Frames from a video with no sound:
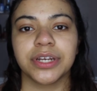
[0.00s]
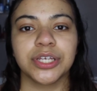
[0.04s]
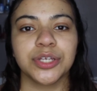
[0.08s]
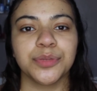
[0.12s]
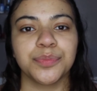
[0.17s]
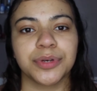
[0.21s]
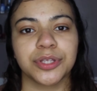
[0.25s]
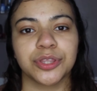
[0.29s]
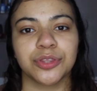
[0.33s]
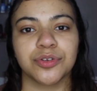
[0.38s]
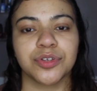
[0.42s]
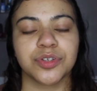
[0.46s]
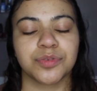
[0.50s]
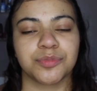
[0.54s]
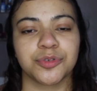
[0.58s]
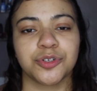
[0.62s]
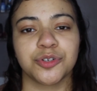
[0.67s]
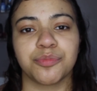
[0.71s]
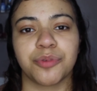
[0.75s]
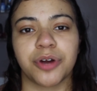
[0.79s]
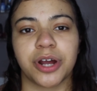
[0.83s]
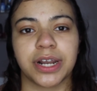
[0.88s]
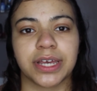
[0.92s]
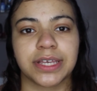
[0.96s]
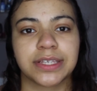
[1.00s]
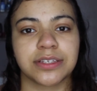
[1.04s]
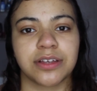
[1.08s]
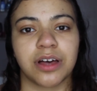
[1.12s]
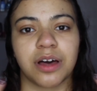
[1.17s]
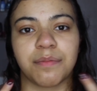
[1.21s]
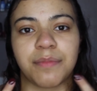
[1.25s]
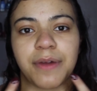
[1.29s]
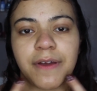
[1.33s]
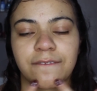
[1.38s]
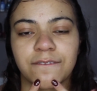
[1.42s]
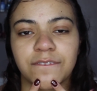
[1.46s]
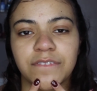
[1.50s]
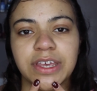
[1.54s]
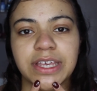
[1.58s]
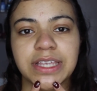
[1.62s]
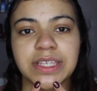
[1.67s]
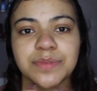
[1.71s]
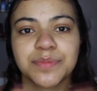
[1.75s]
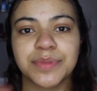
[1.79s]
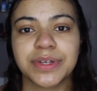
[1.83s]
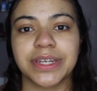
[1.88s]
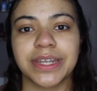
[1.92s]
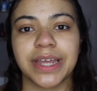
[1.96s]
already put those two products on my
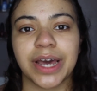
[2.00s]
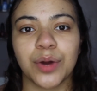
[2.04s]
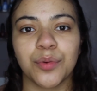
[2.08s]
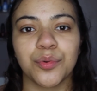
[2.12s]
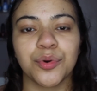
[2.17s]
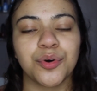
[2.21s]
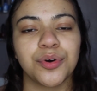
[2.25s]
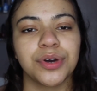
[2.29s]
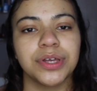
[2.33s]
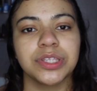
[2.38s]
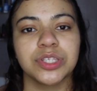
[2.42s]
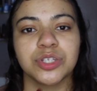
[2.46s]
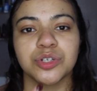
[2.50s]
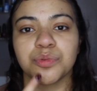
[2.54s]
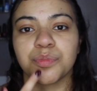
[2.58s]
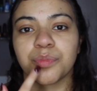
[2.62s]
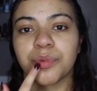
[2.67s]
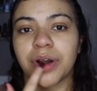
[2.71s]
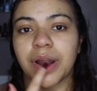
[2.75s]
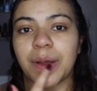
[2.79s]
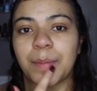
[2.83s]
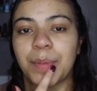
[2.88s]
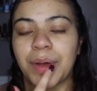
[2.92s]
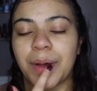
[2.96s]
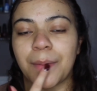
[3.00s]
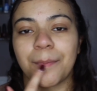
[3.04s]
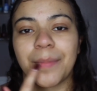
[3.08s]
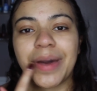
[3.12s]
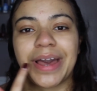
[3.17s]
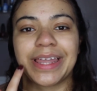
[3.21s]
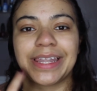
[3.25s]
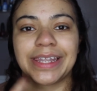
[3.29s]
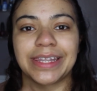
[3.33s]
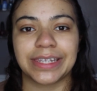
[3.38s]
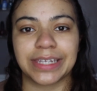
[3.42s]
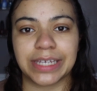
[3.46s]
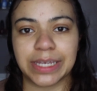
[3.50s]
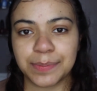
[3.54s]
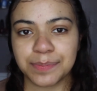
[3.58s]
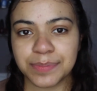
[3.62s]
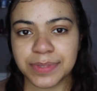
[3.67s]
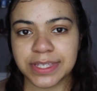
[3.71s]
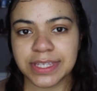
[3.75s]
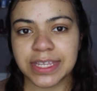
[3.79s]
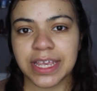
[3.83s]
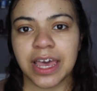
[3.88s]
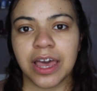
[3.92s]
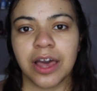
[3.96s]
face, but now we're going to prep my
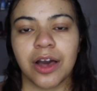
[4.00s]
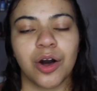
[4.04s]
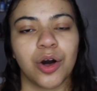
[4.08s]
lips.